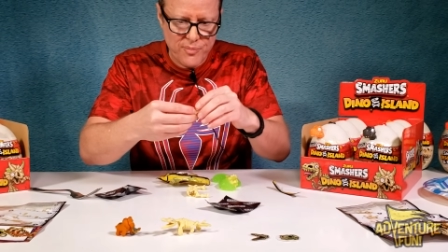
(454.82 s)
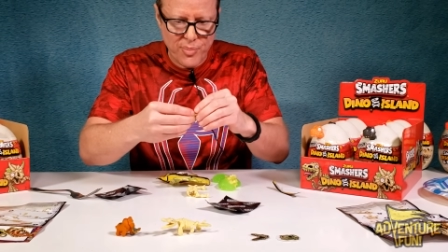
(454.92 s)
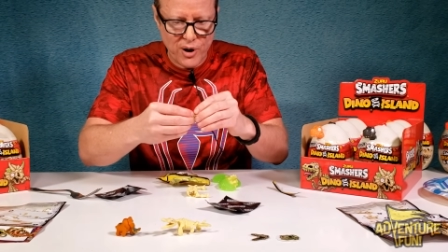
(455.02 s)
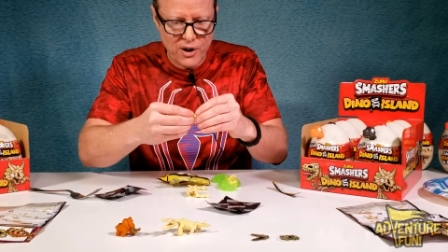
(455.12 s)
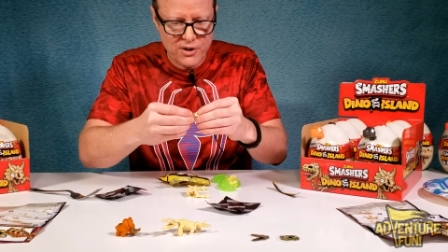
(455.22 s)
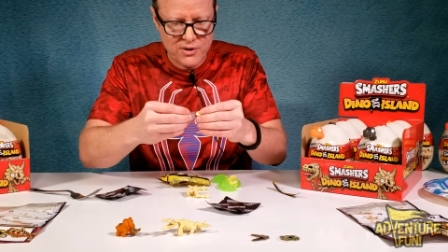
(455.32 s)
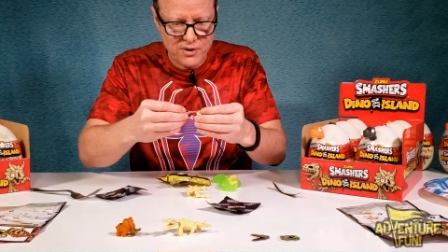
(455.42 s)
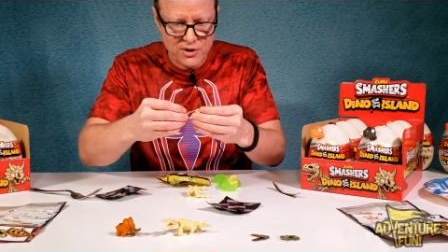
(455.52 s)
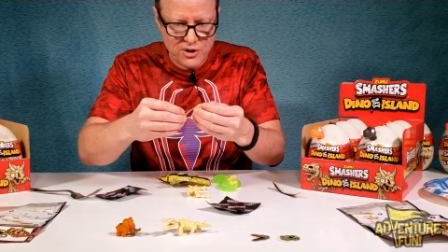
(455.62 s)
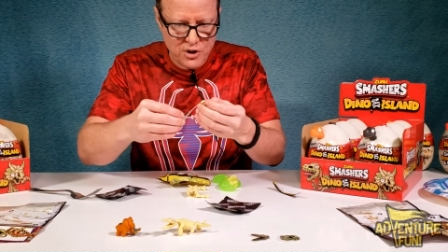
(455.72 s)
parts
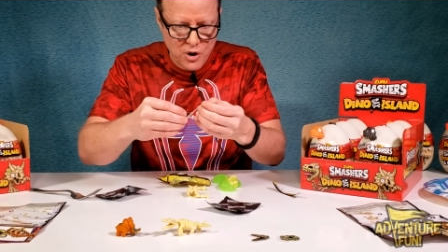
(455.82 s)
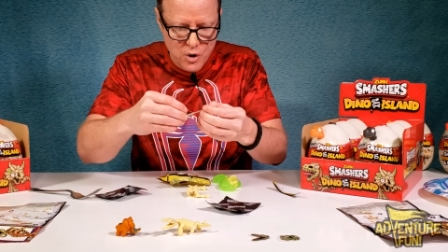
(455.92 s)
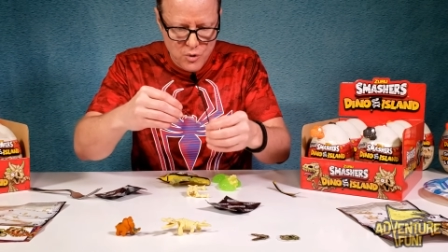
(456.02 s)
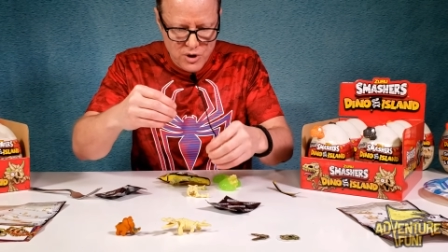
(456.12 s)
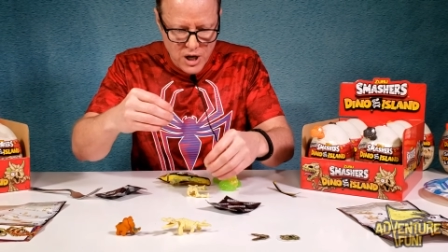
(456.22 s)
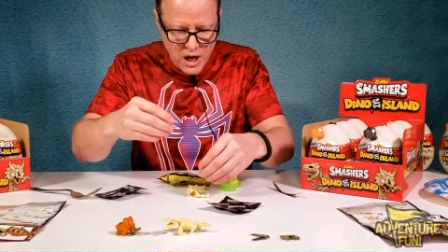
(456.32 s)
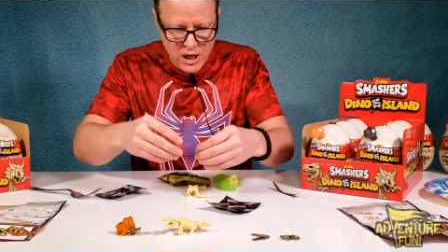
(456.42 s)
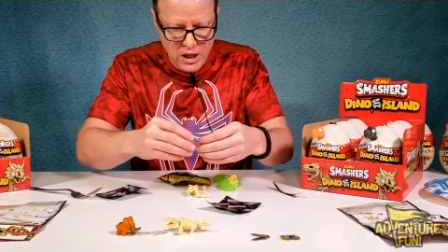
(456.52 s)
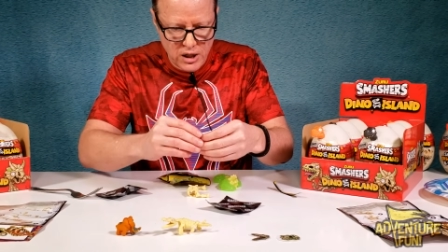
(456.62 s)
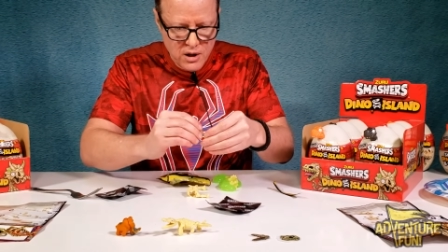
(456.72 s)
so
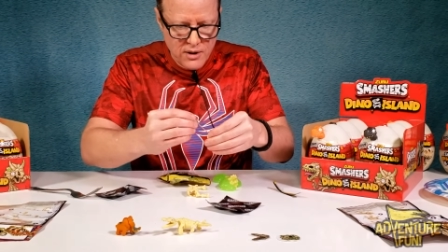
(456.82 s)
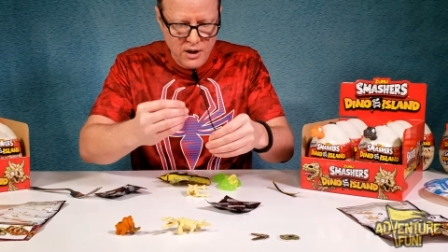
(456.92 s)
tiny.